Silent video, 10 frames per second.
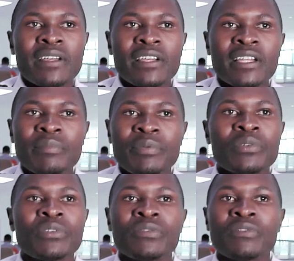in a
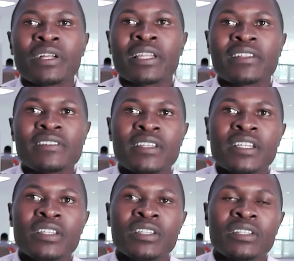period of let's
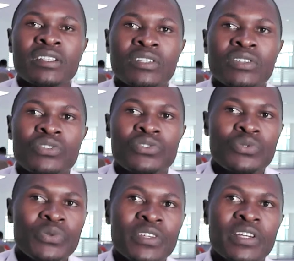say
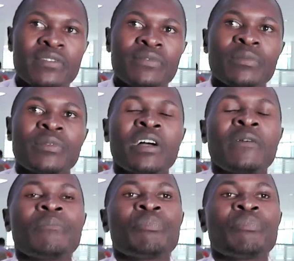2 years from now,